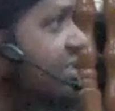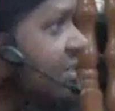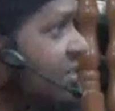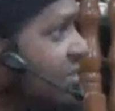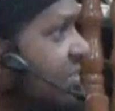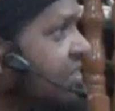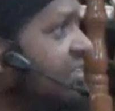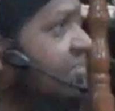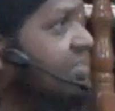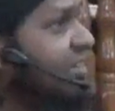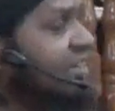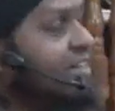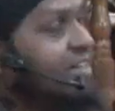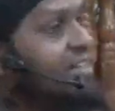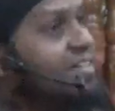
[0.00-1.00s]
the laws of
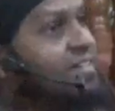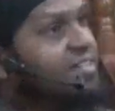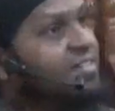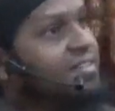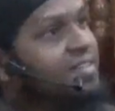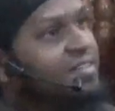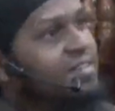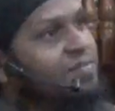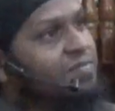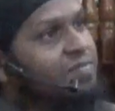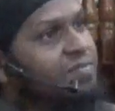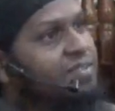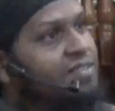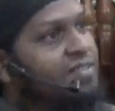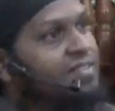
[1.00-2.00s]
Allah.
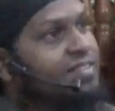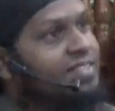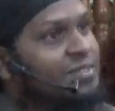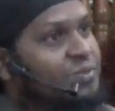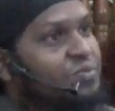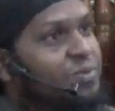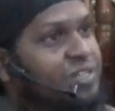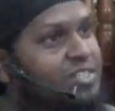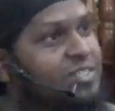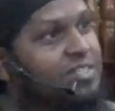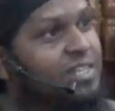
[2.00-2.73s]
This is our